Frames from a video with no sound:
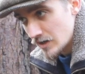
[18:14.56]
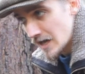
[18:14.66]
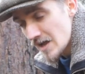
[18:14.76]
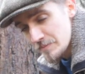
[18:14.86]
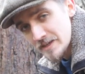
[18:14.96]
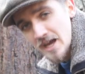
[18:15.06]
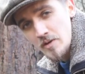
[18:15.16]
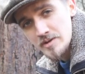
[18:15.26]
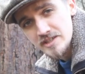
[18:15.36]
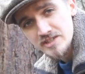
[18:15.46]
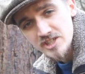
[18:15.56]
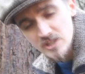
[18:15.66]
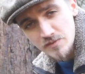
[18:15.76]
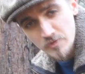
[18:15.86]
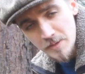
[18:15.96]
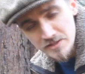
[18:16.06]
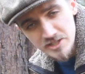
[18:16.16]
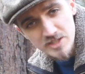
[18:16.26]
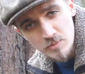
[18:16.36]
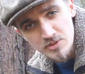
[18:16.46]
I have been carrying this system for about
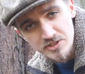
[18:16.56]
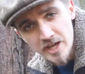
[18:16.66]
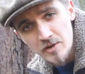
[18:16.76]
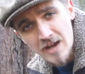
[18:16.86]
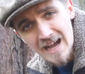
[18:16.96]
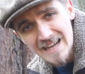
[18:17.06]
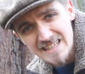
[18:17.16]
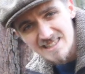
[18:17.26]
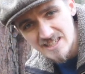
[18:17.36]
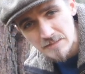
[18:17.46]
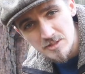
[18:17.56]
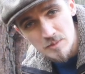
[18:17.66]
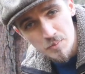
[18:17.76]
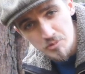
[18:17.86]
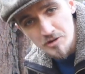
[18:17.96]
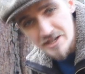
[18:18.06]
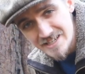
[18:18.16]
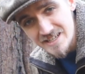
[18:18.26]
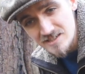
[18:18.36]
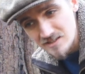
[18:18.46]
6 months now, and it seems to be pretty
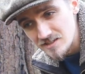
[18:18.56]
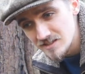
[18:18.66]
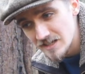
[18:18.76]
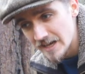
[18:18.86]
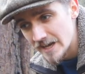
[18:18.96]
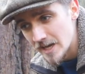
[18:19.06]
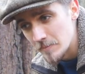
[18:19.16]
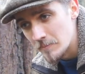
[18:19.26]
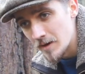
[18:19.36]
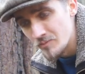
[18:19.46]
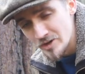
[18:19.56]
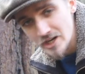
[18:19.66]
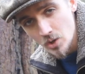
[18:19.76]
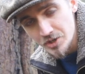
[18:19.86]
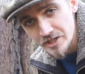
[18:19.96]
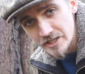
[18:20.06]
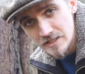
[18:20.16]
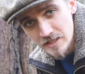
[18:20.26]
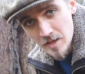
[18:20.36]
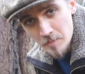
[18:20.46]
decent. I'm really liking it,
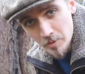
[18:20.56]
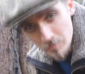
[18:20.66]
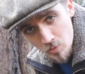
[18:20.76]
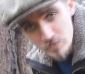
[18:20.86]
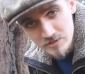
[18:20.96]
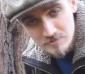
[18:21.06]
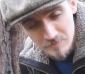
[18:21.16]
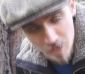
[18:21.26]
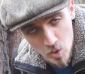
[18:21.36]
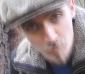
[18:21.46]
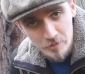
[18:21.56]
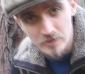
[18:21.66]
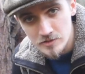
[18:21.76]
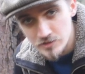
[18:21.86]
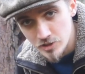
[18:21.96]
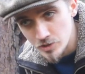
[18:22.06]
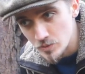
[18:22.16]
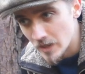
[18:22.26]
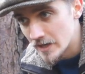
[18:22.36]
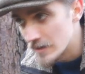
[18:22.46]
but I'm always open to